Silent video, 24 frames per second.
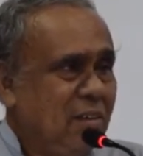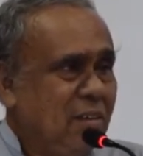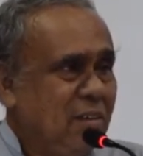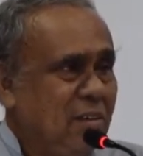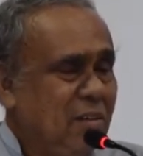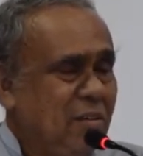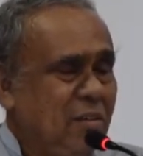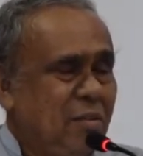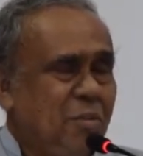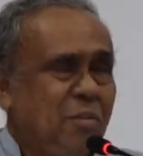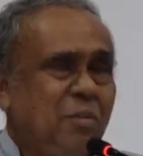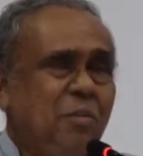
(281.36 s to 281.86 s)

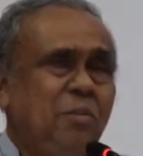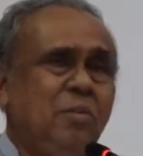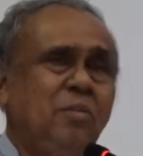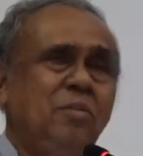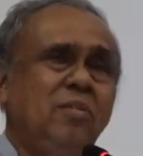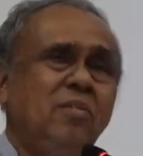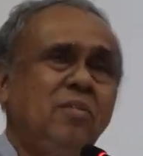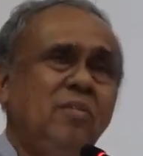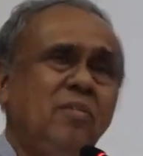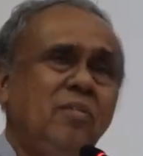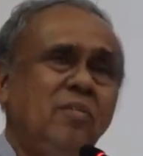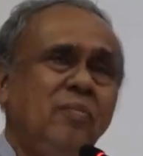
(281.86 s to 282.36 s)

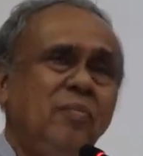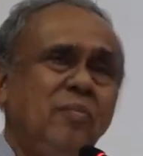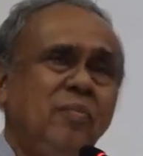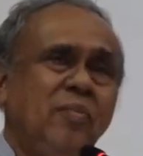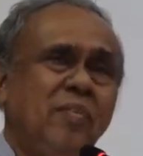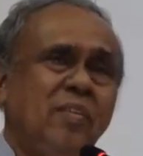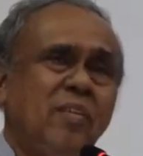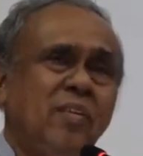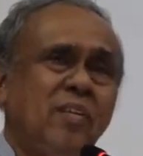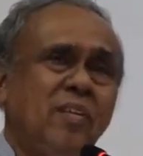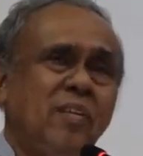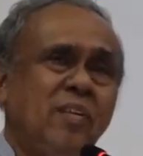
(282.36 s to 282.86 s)
So
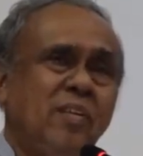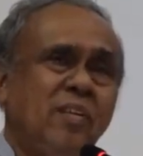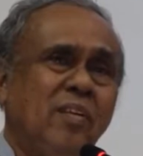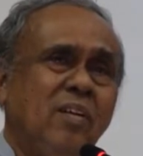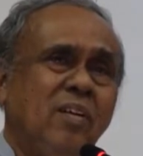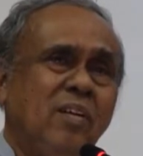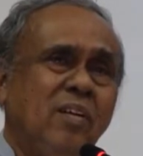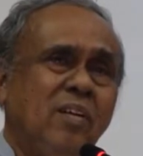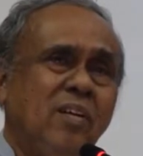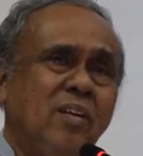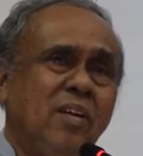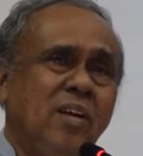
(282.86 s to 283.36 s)

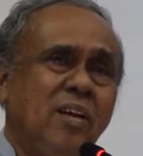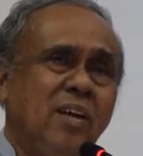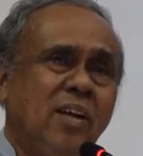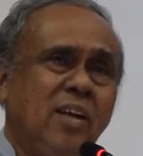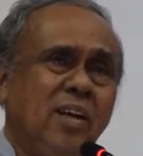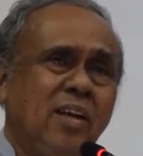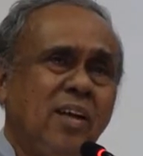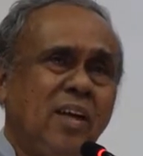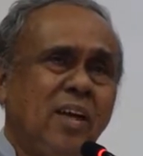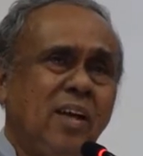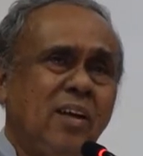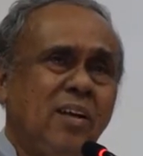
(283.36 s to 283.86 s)

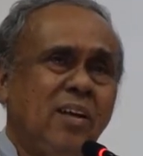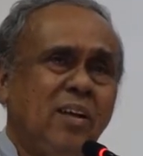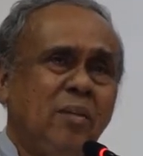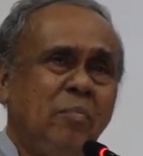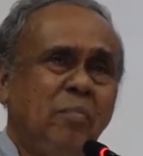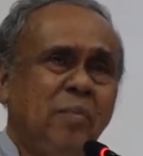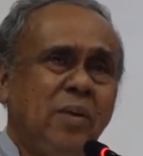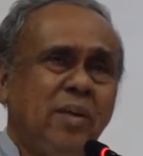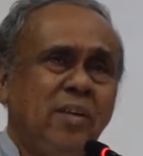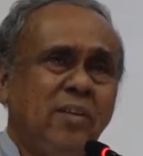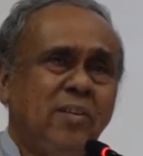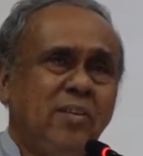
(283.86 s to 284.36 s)
it
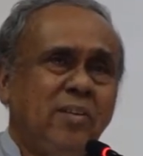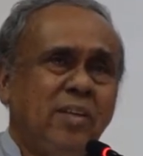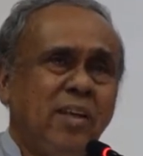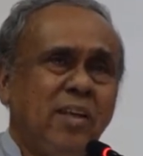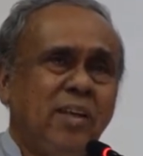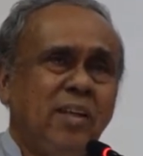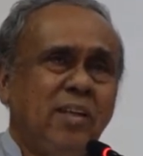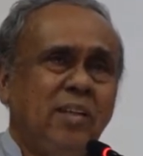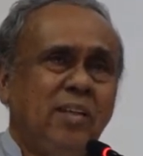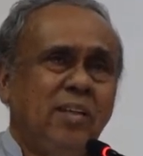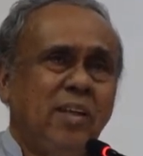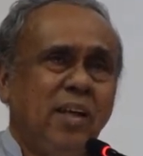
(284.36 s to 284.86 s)
cannot be
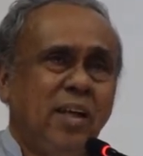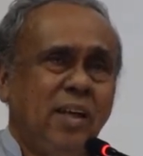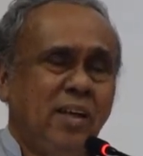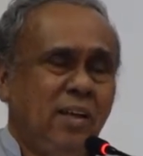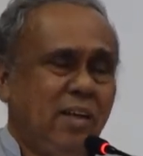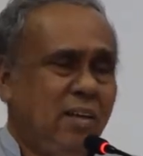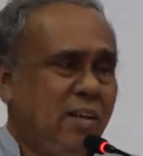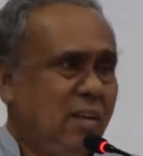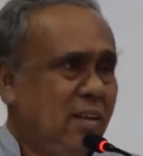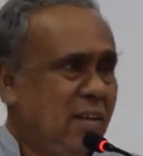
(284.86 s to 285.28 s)
said that